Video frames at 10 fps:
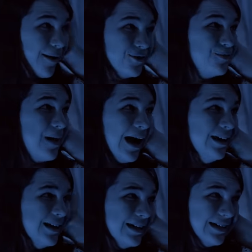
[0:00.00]
I was bad
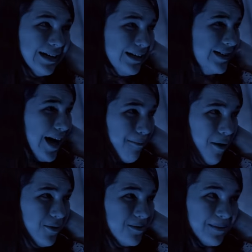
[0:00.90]
and anytime
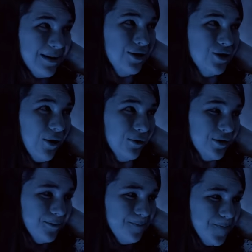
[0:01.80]
I was mean to Sheldon.